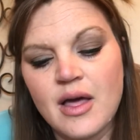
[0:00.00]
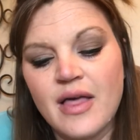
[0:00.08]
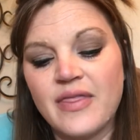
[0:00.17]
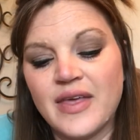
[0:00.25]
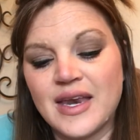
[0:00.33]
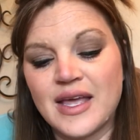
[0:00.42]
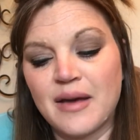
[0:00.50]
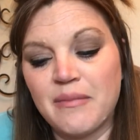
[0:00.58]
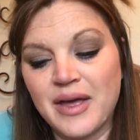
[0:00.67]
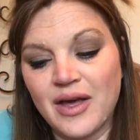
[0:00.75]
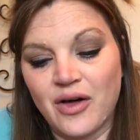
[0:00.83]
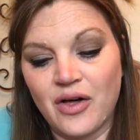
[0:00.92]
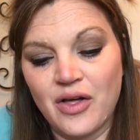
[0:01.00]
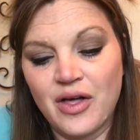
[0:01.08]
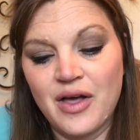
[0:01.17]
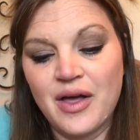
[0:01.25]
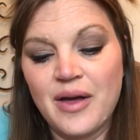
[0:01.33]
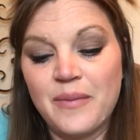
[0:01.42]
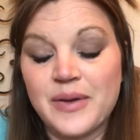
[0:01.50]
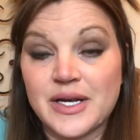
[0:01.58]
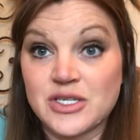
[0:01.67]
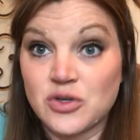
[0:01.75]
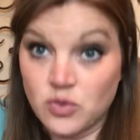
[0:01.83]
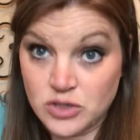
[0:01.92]
Then Camille
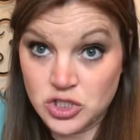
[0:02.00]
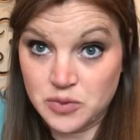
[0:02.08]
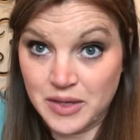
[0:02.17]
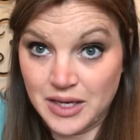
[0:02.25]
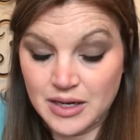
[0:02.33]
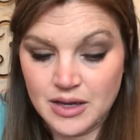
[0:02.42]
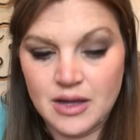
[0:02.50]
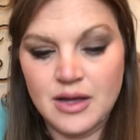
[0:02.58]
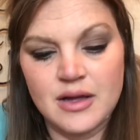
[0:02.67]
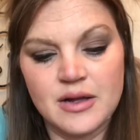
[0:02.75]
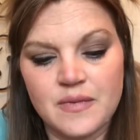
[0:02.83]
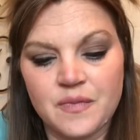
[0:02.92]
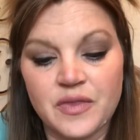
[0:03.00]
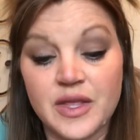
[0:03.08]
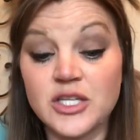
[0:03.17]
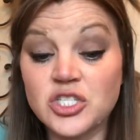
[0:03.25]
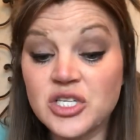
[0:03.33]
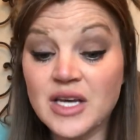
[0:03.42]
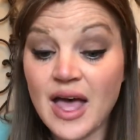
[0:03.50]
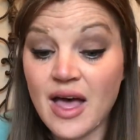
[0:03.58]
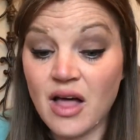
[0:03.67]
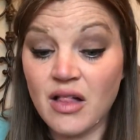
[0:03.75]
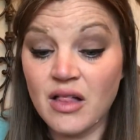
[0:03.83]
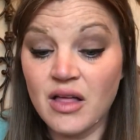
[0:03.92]
picked an orange bean. Then
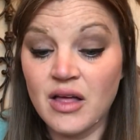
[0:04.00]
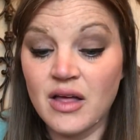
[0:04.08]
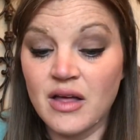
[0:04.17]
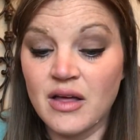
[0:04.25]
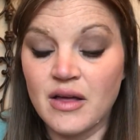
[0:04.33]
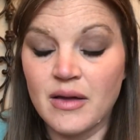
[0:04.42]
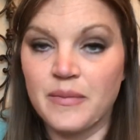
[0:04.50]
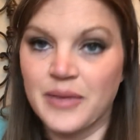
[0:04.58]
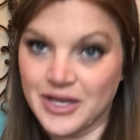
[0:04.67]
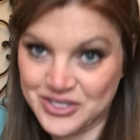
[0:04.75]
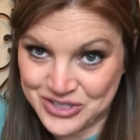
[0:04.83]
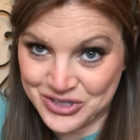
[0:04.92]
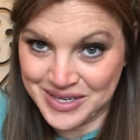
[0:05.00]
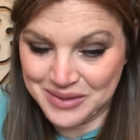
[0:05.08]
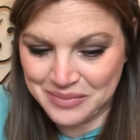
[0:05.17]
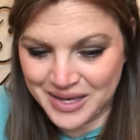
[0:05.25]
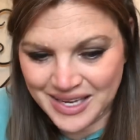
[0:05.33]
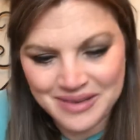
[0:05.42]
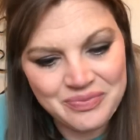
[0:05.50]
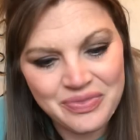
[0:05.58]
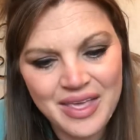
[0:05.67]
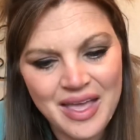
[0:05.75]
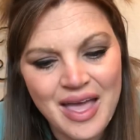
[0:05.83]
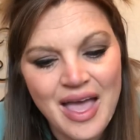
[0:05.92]
Chanel picked a green bean.
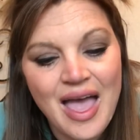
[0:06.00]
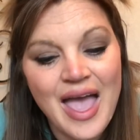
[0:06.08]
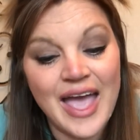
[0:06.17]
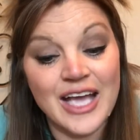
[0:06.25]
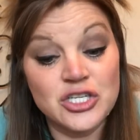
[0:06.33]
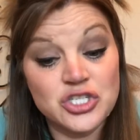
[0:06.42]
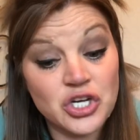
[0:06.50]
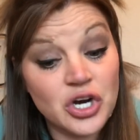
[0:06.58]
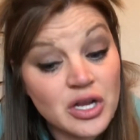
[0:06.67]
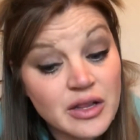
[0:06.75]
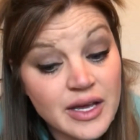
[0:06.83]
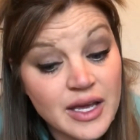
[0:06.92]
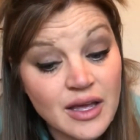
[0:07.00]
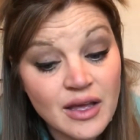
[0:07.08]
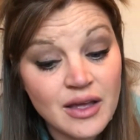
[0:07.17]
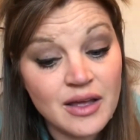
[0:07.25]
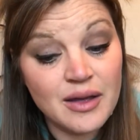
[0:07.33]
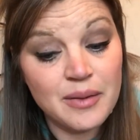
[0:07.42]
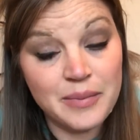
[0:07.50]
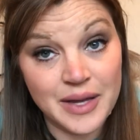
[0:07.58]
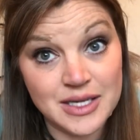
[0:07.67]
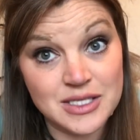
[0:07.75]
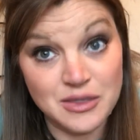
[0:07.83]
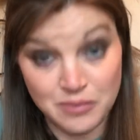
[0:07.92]
And Shirley
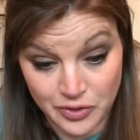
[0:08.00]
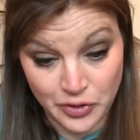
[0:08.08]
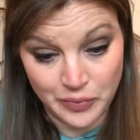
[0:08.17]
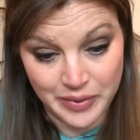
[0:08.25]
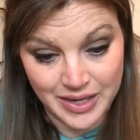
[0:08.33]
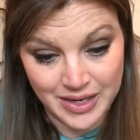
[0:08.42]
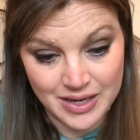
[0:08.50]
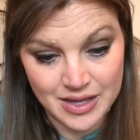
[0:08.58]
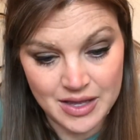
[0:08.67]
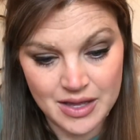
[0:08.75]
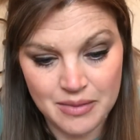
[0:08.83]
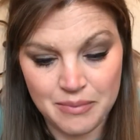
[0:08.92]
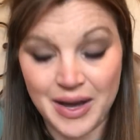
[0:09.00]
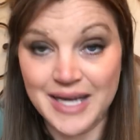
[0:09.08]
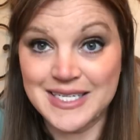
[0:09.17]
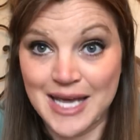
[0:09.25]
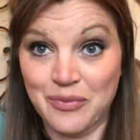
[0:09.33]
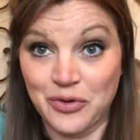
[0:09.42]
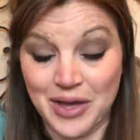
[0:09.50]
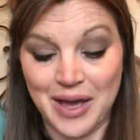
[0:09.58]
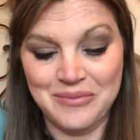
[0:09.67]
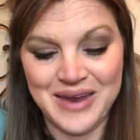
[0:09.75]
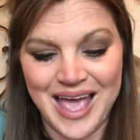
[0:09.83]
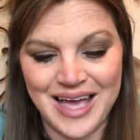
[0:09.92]
picked a blue bean. My table
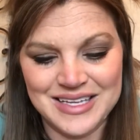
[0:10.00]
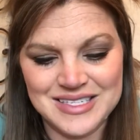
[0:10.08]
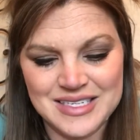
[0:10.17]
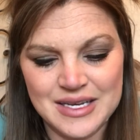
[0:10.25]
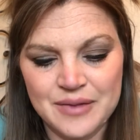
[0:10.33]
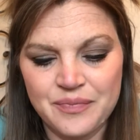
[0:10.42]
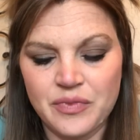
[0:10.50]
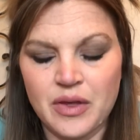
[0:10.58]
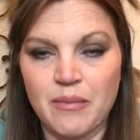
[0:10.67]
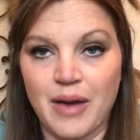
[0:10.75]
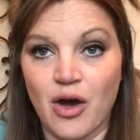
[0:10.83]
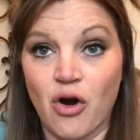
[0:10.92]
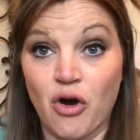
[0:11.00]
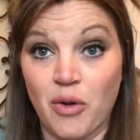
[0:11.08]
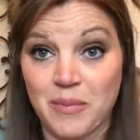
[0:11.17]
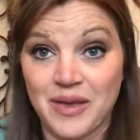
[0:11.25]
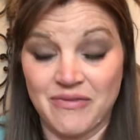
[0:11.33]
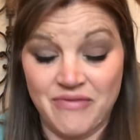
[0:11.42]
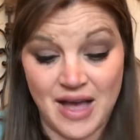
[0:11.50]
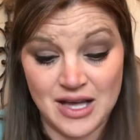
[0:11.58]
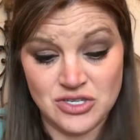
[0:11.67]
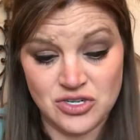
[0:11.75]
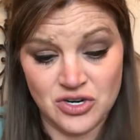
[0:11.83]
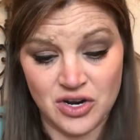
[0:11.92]
came next. My heart beat
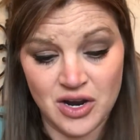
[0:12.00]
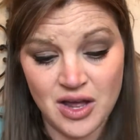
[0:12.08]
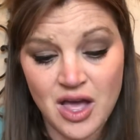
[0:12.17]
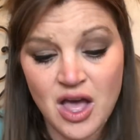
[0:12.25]
faster.